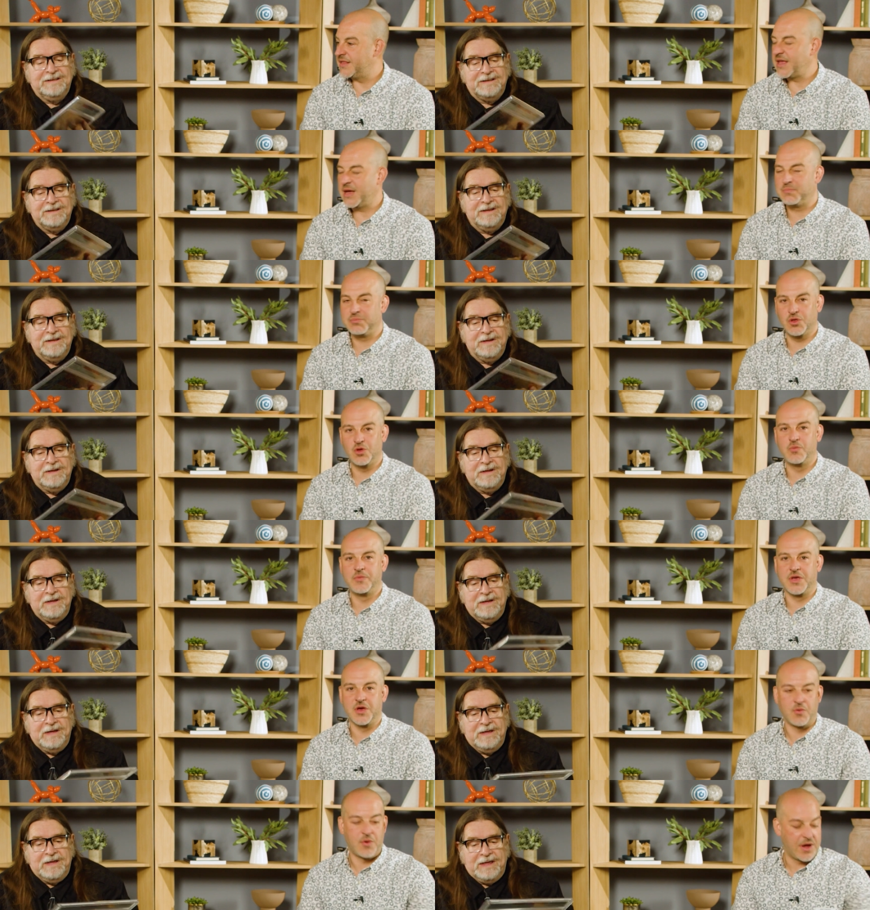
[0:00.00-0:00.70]
Speaker 1: that blew
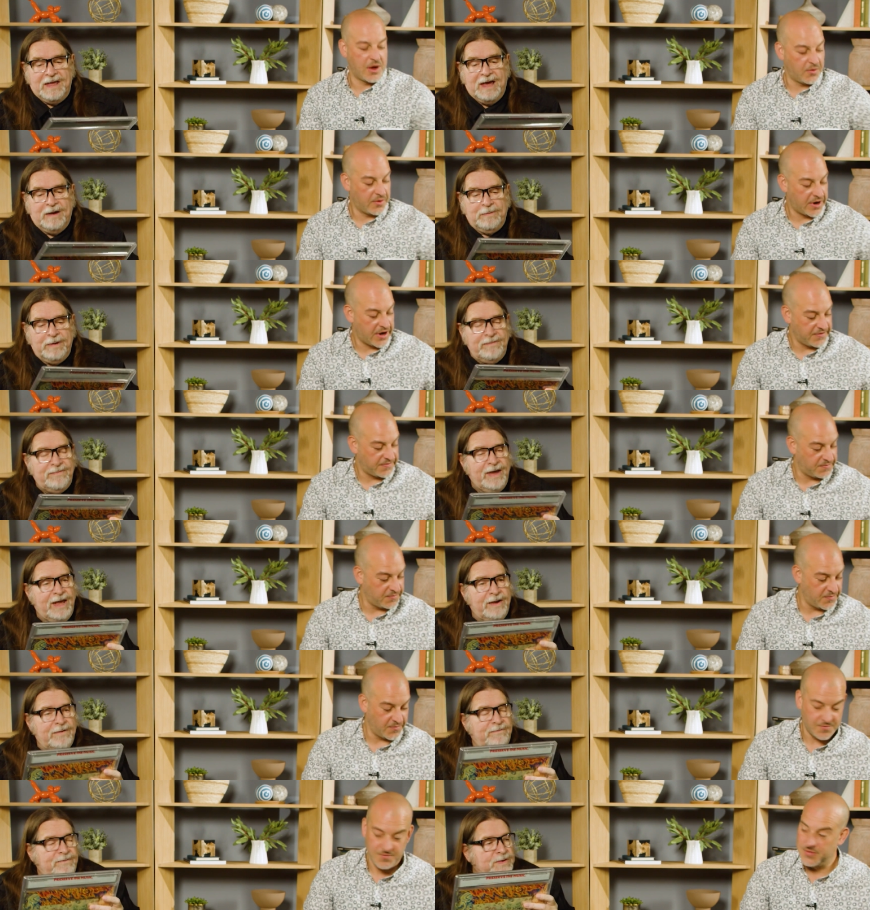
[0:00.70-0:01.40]
me away and when we've
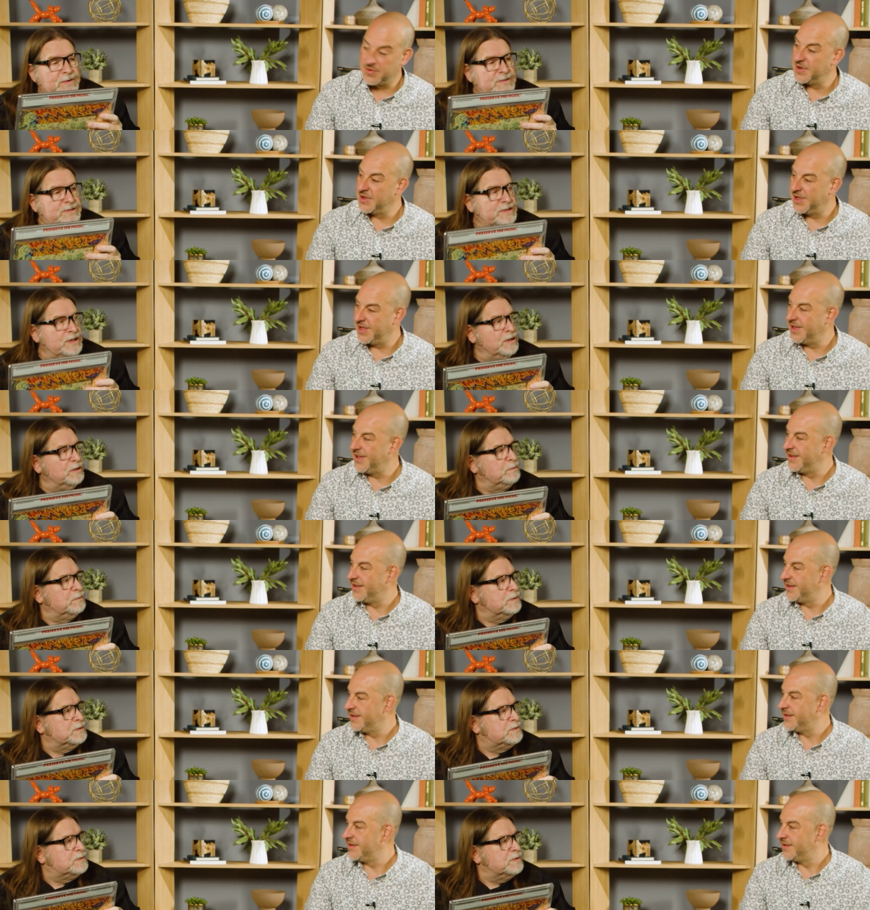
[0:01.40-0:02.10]
I, had
Speaker 2: a few
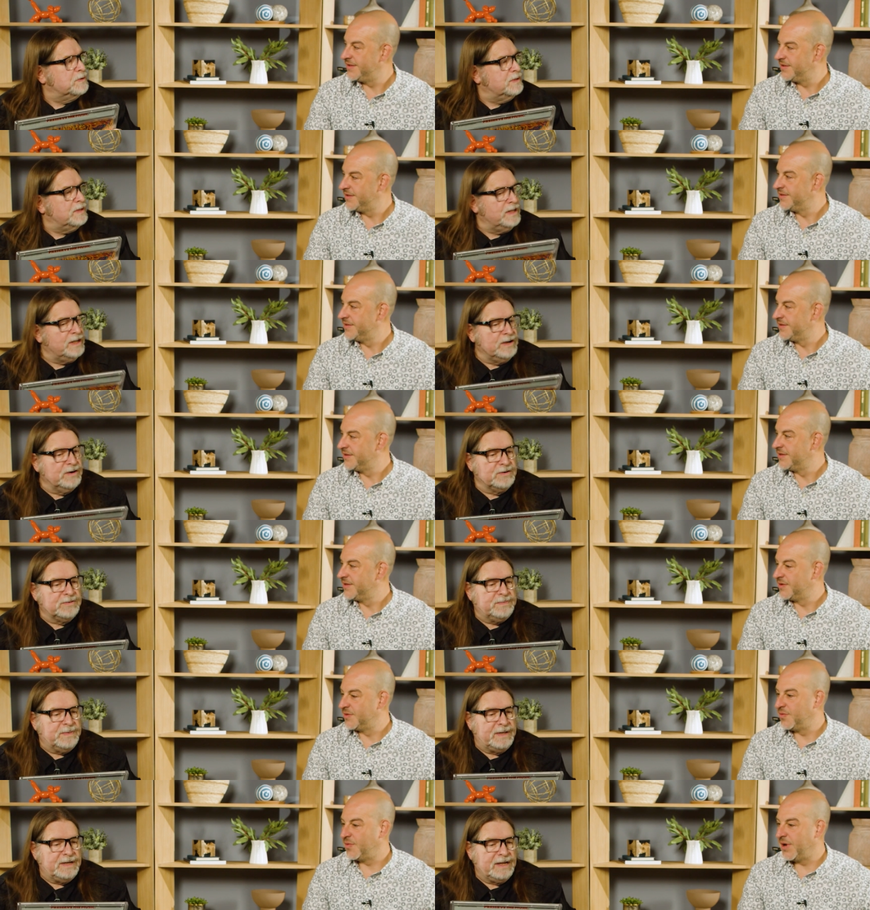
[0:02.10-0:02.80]
sealed ones through the
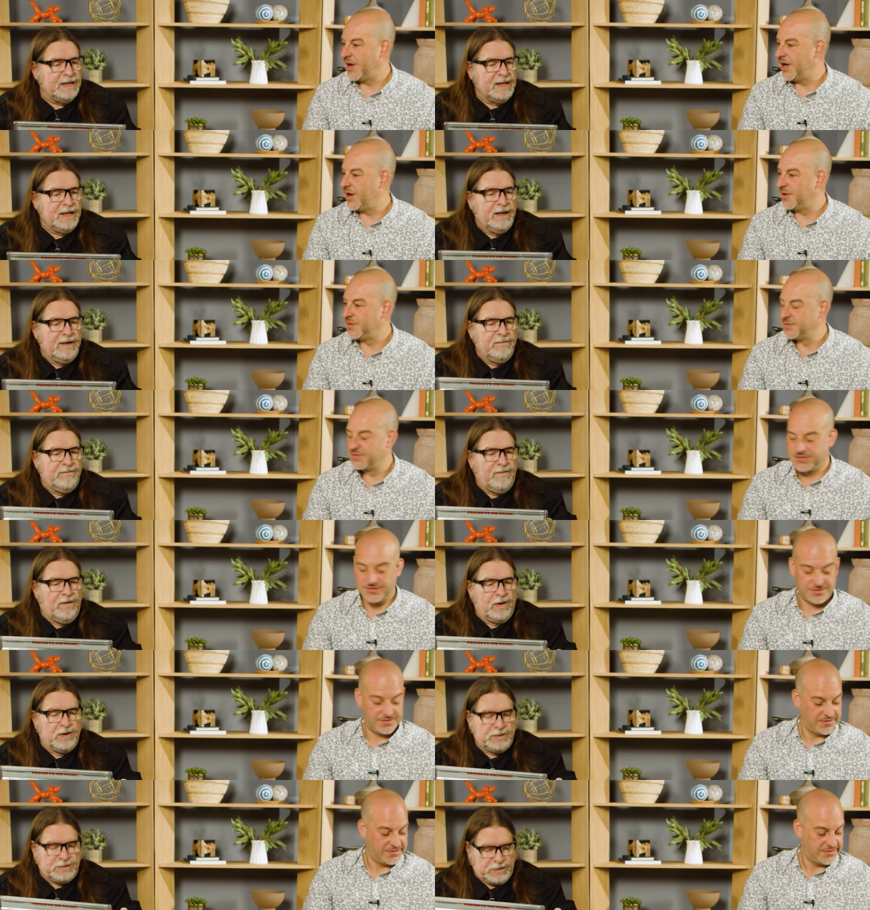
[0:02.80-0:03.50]
years, but wow. as
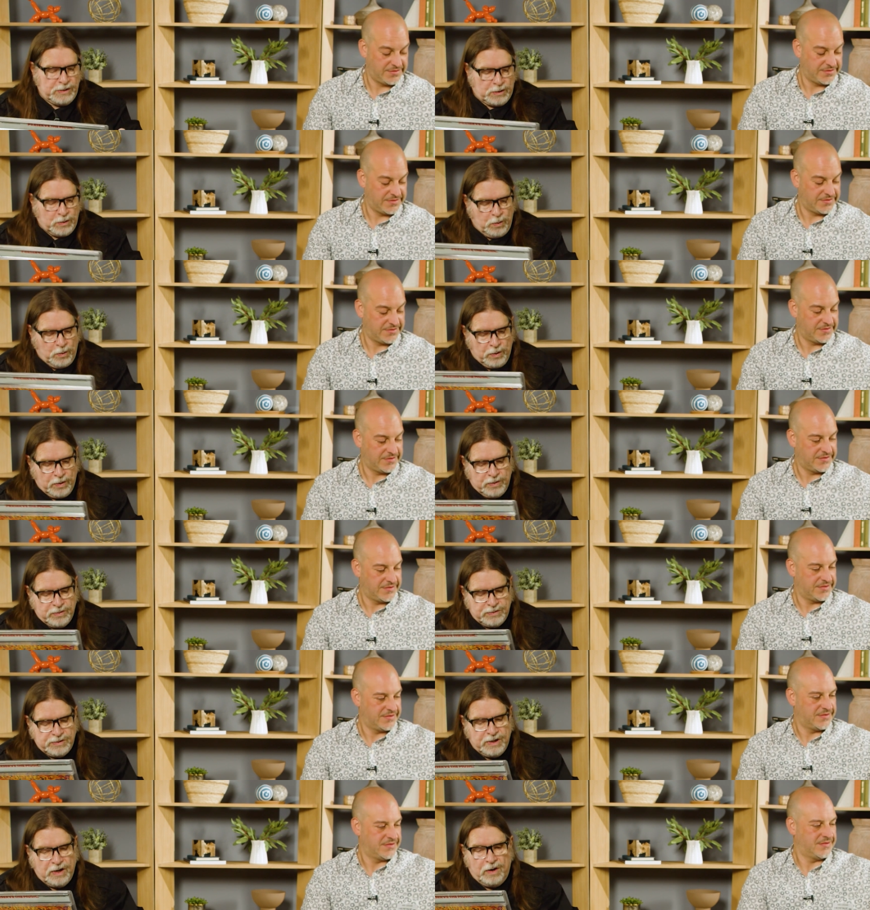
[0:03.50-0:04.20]
far as the
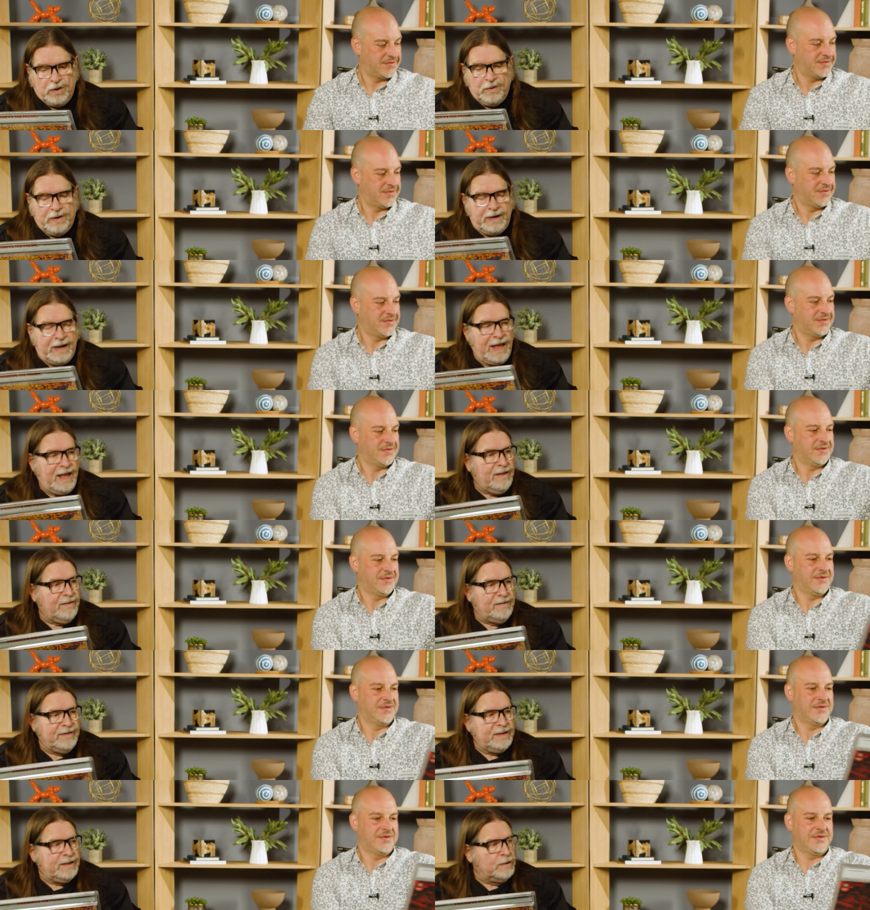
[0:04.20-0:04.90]
corners go and
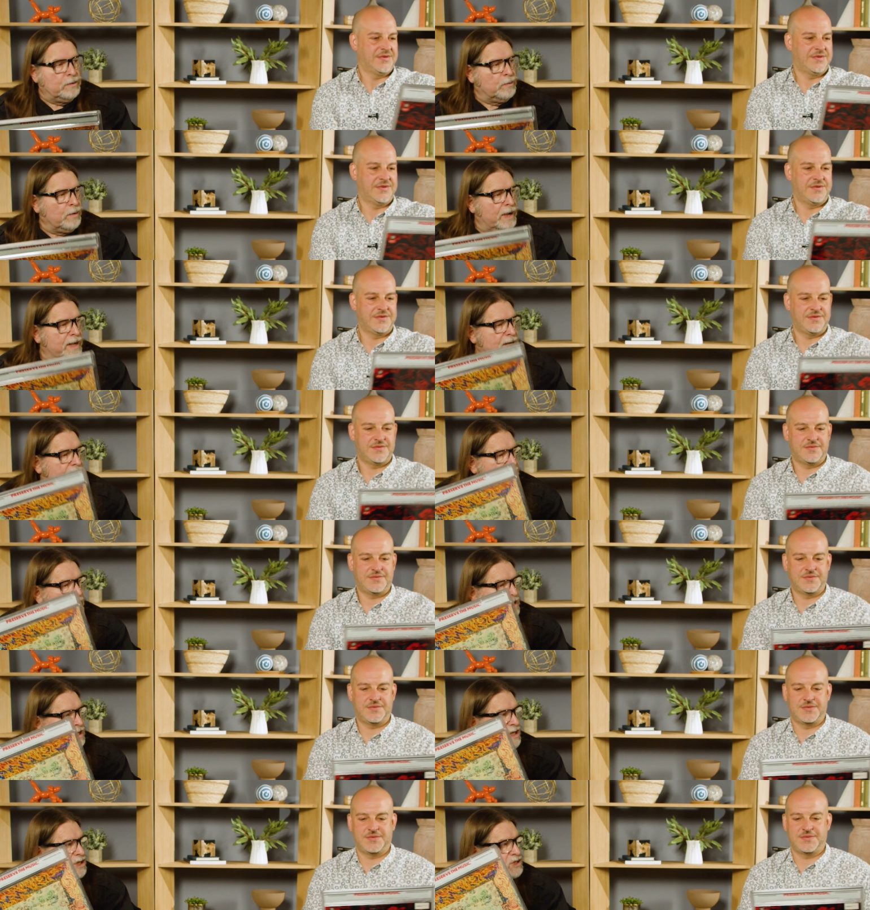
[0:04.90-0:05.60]
how great
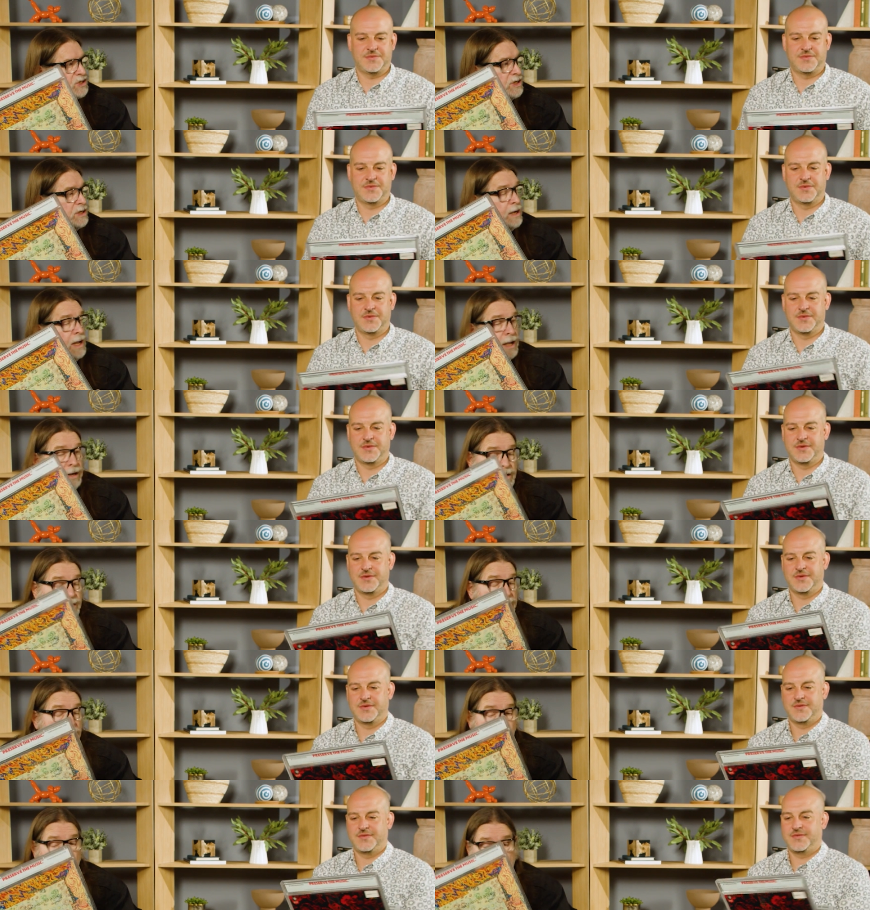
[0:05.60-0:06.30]
condition,
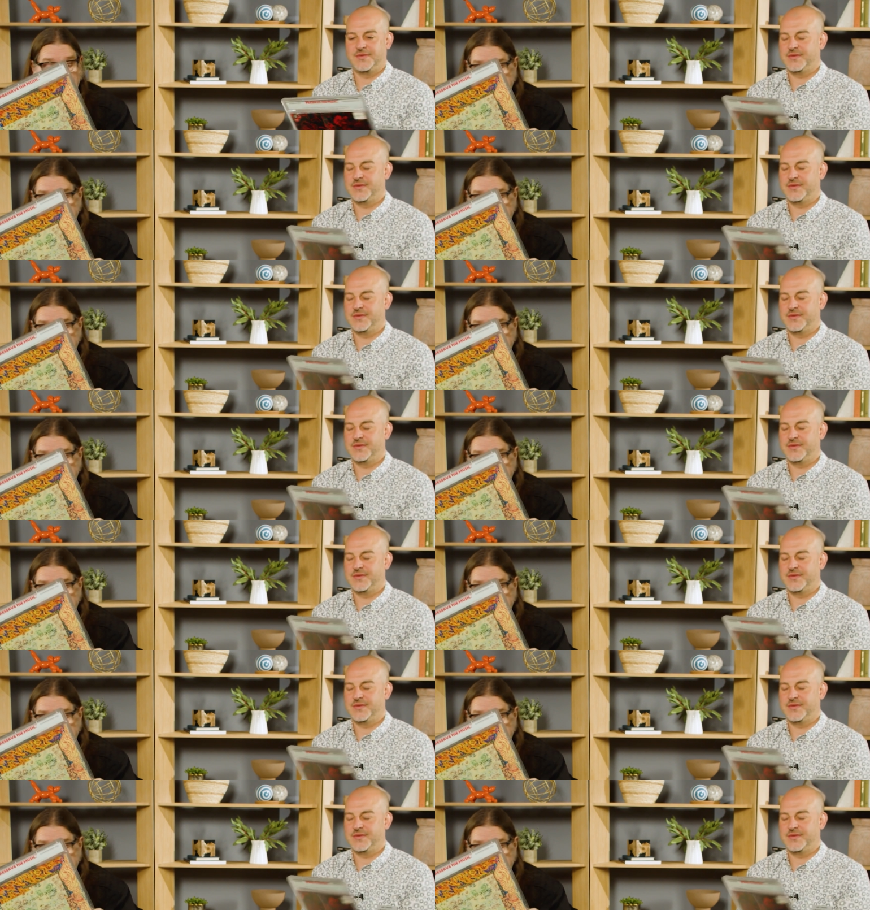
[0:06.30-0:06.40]
no.